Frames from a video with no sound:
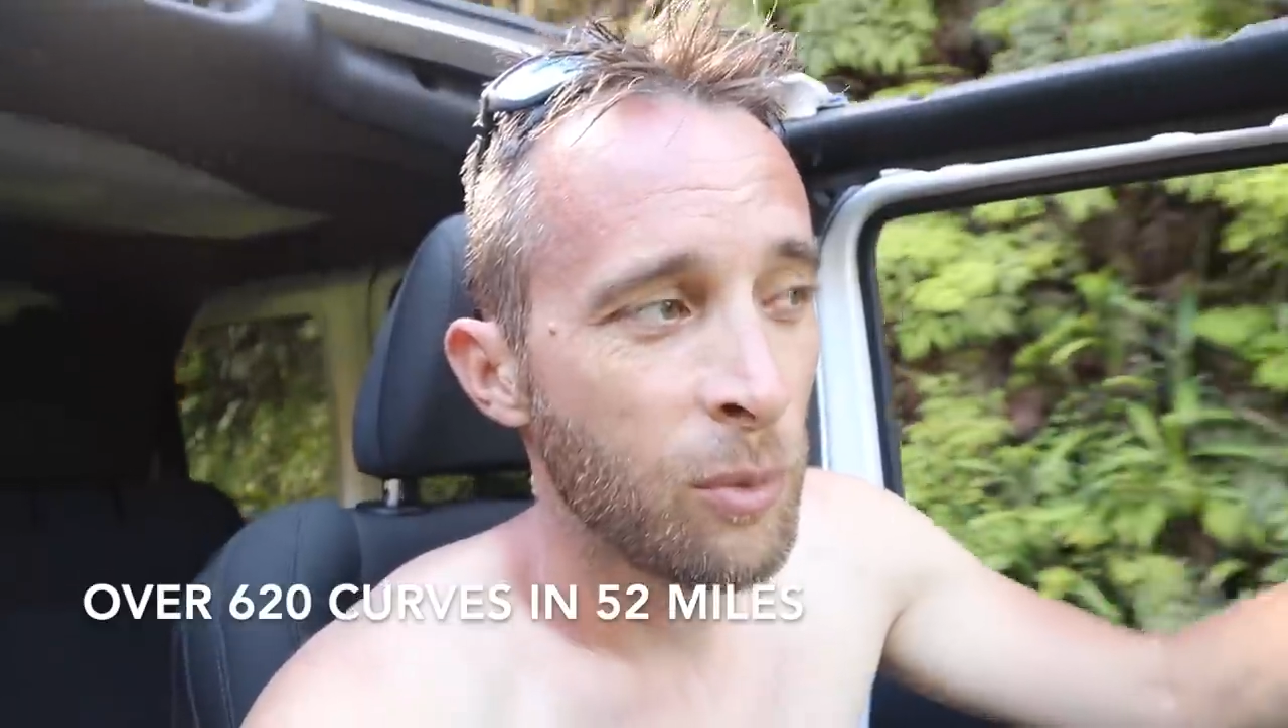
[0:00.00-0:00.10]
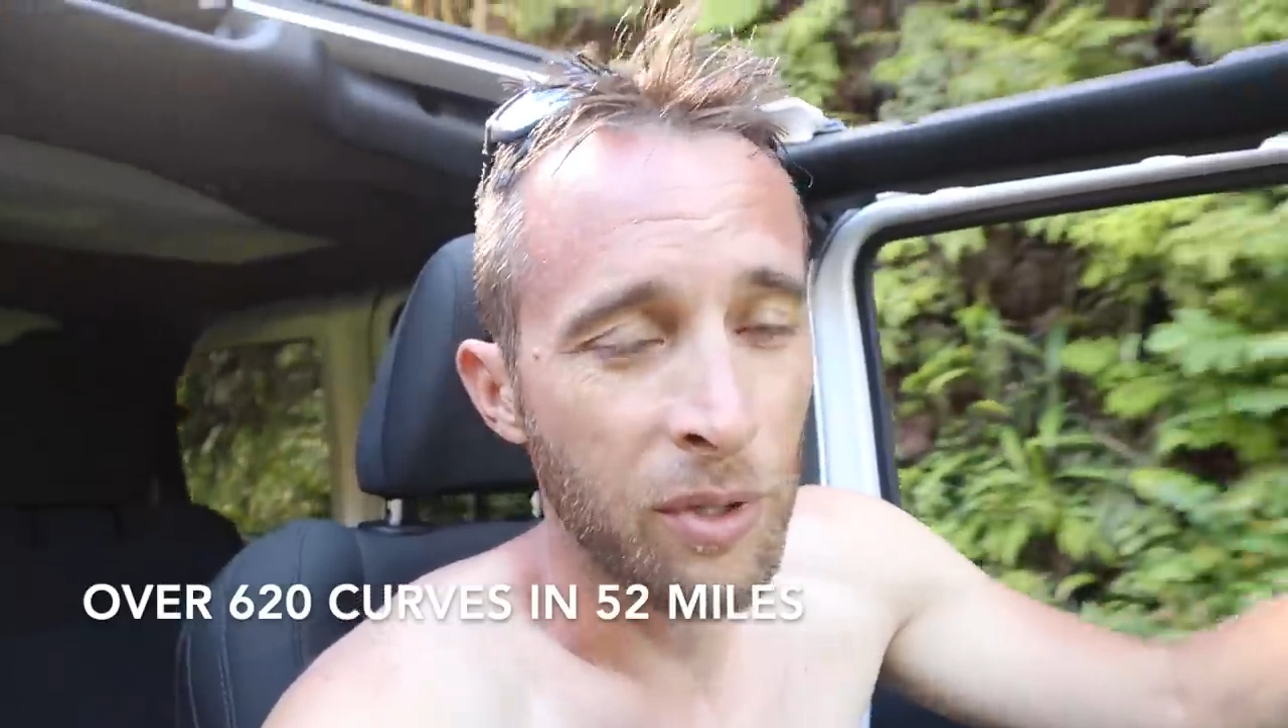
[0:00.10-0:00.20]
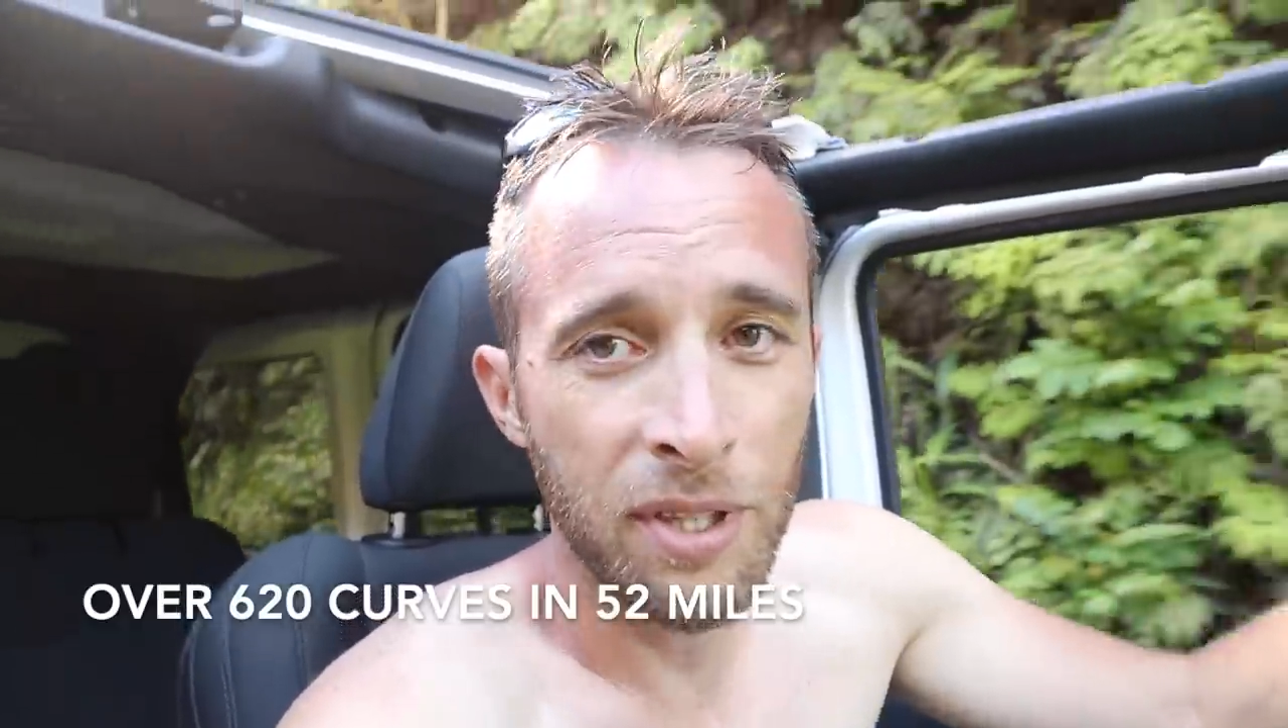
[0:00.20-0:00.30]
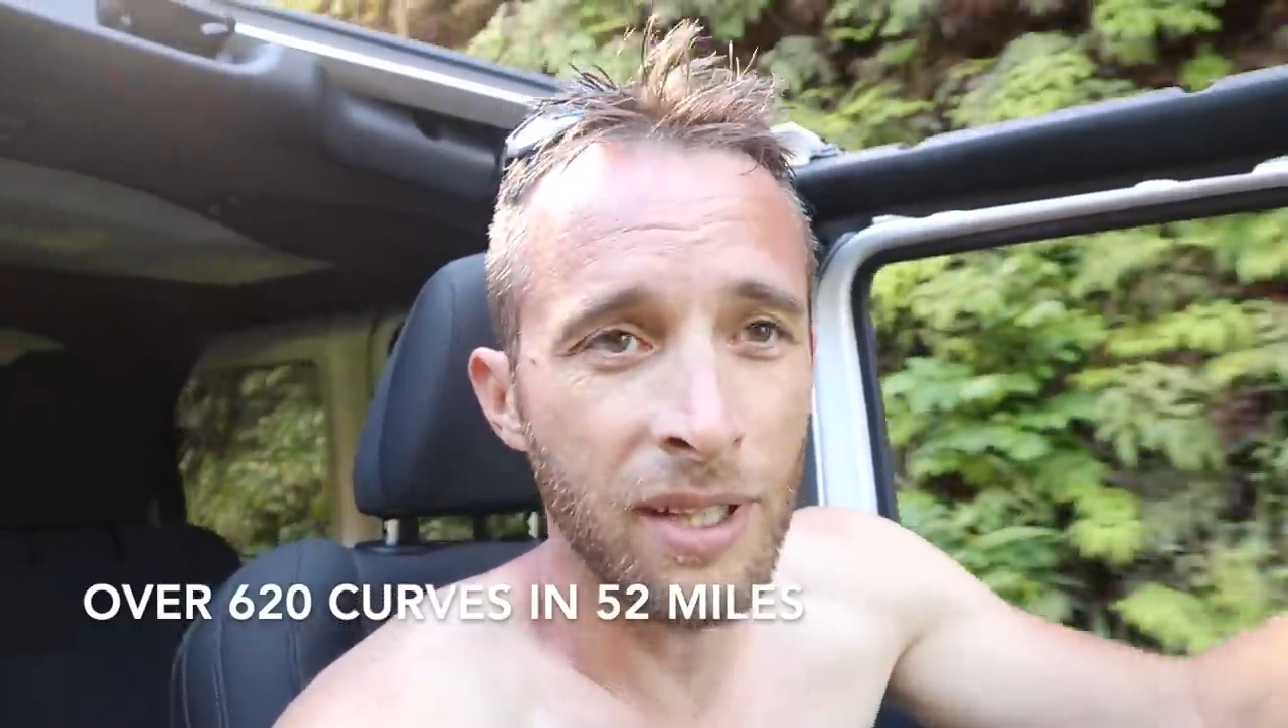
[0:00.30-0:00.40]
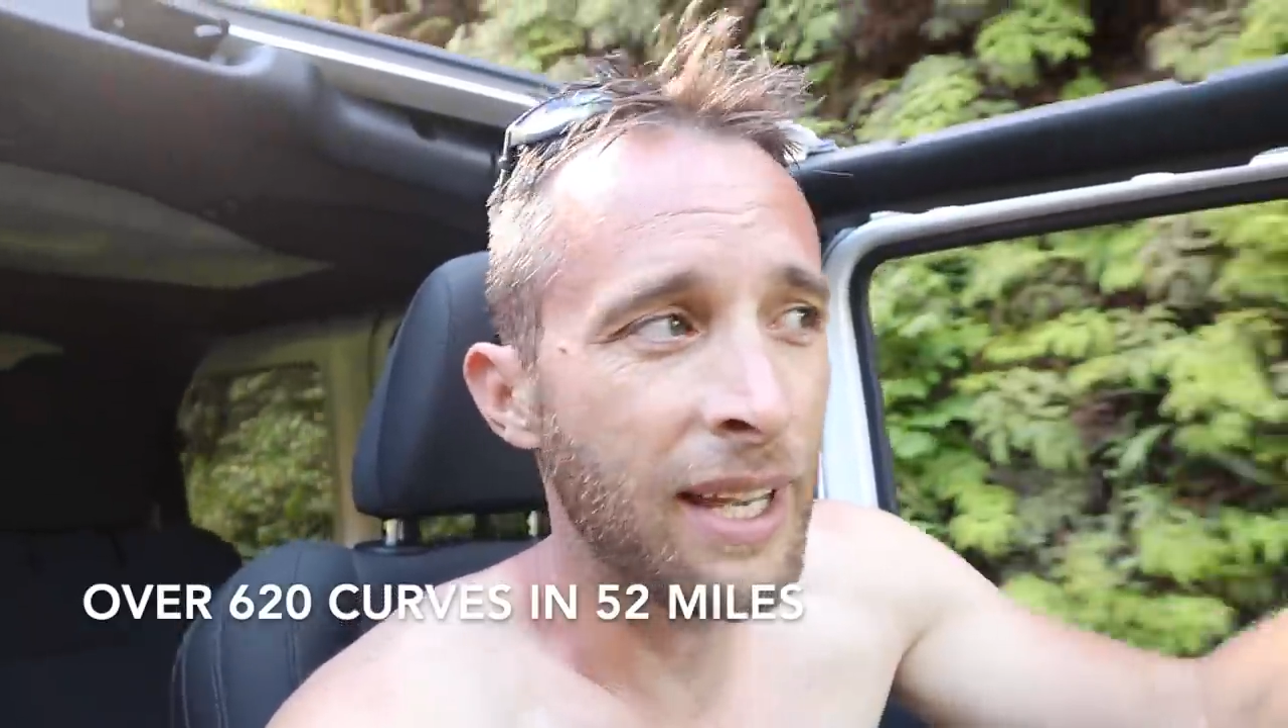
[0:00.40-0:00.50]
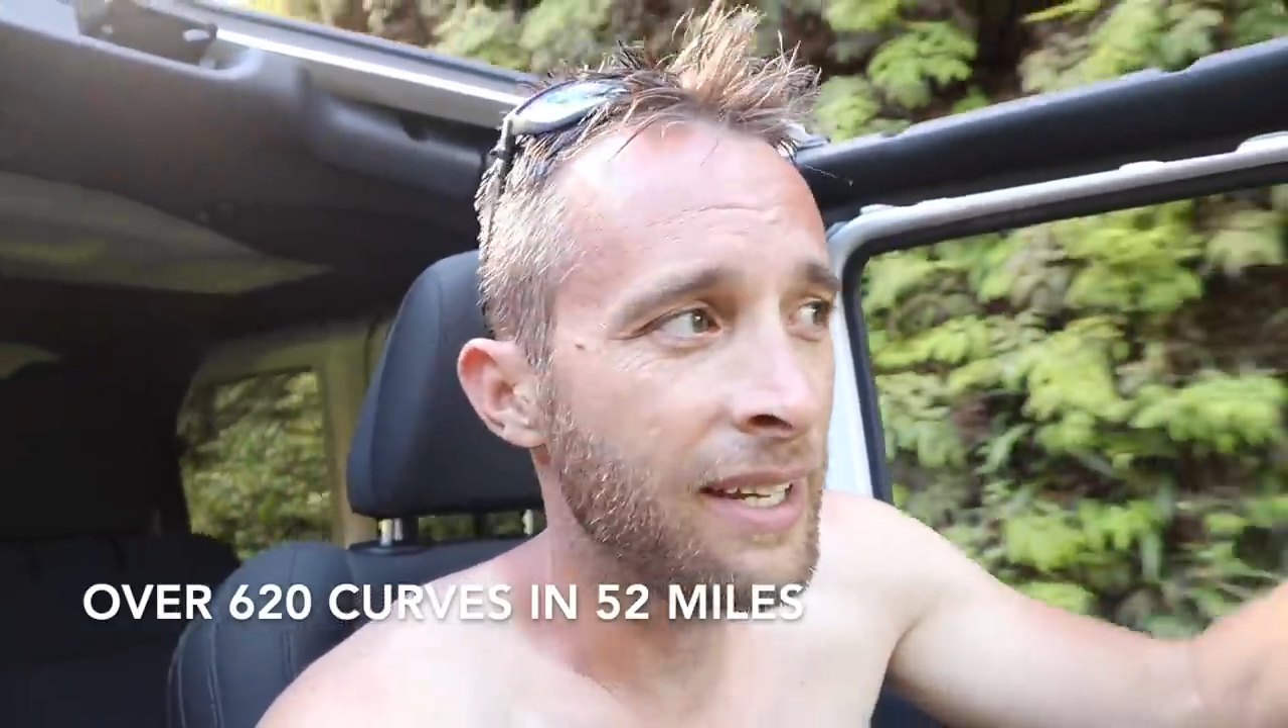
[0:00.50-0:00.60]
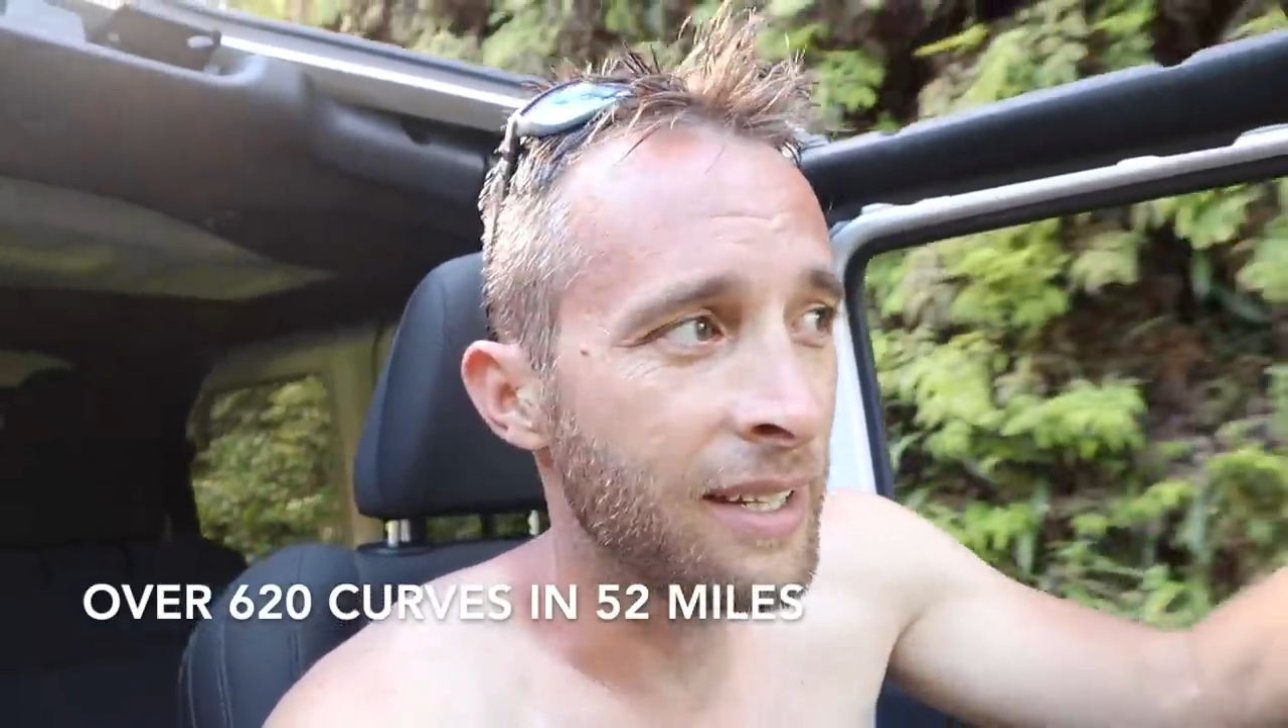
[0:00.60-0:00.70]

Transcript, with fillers: within like